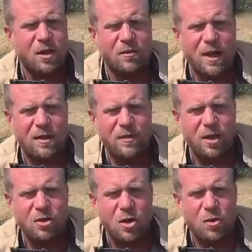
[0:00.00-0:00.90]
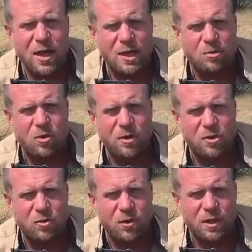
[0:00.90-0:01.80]
of having no gas port
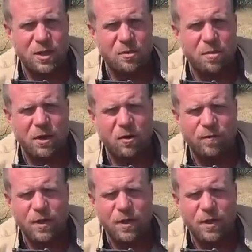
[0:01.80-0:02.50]
drilled in the barrel.